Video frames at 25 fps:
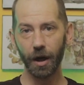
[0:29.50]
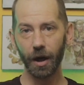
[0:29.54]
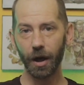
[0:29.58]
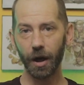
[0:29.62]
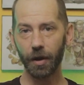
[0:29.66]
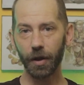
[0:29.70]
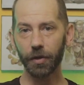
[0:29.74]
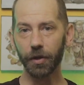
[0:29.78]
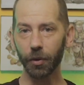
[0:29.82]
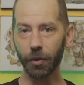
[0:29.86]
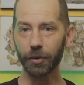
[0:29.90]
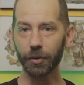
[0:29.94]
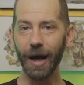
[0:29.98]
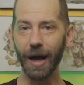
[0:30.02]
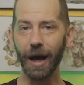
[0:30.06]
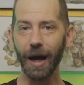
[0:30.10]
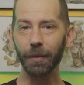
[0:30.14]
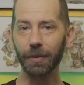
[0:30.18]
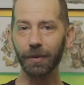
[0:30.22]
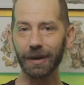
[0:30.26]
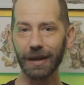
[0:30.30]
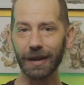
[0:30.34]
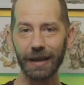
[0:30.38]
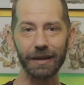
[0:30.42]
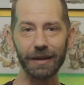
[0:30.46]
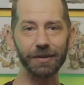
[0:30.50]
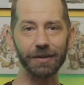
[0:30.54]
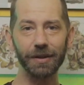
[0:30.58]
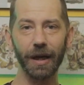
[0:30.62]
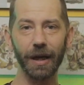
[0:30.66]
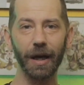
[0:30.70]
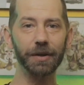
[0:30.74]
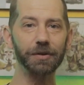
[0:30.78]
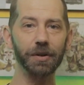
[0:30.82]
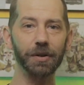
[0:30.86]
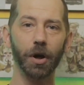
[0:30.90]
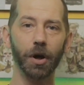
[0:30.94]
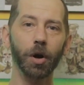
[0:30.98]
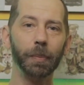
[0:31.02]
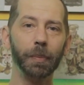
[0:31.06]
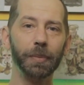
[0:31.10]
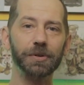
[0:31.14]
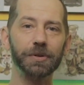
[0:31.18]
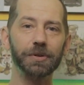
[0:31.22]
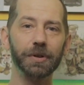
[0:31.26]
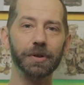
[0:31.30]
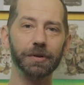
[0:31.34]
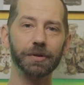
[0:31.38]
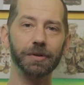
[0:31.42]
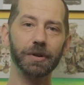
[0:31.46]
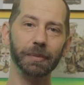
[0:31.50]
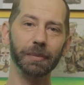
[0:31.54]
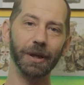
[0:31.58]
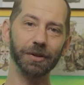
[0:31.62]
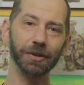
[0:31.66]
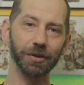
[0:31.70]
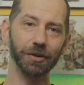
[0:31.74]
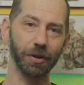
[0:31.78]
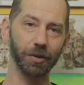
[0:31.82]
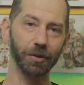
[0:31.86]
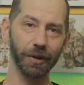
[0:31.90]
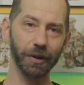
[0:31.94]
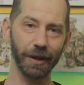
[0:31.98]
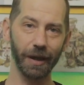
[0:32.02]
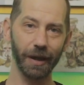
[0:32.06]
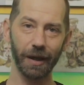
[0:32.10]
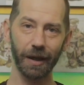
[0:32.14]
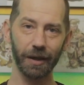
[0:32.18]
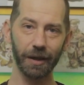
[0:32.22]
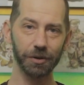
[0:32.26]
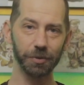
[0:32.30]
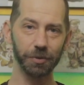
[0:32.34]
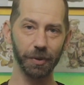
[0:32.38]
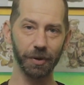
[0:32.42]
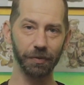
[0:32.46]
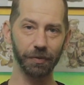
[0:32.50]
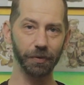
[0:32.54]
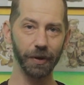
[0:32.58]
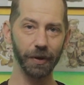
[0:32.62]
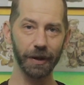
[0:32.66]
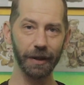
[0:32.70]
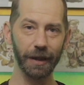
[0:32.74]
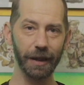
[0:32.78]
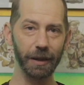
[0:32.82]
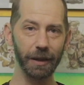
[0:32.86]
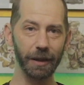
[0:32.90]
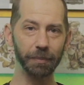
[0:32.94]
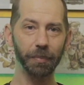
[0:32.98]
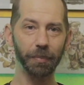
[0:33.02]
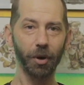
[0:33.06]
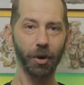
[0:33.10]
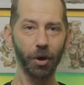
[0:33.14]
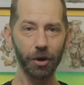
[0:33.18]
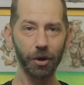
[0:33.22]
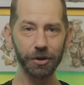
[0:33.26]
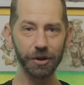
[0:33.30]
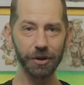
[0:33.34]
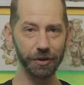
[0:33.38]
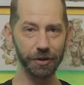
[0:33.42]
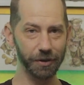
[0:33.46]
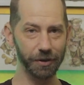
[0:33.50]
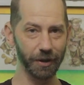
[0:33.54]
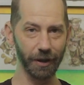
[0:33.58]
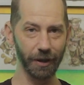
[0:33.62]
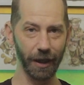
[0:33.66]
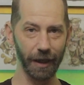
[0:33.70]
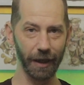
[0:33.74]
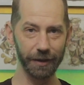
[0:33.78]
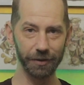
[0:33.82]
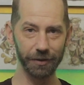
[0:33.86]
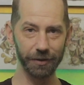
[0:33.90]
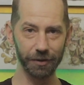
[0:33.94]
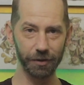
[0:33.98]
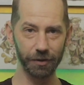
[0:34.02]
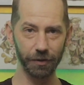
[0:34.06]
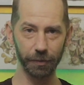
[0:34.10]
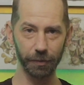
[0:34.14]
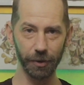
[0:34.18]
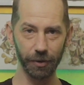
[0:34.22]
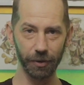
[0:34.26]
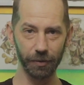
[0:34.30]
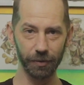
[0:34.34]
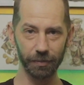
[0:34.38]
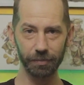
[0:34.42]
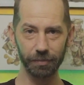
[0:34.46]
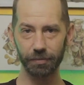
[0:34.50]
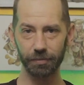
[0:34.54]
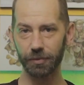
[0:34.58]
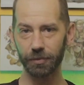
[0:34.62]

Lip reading: Though not released as an open system in its early days when Free League purchased the license from Mutant,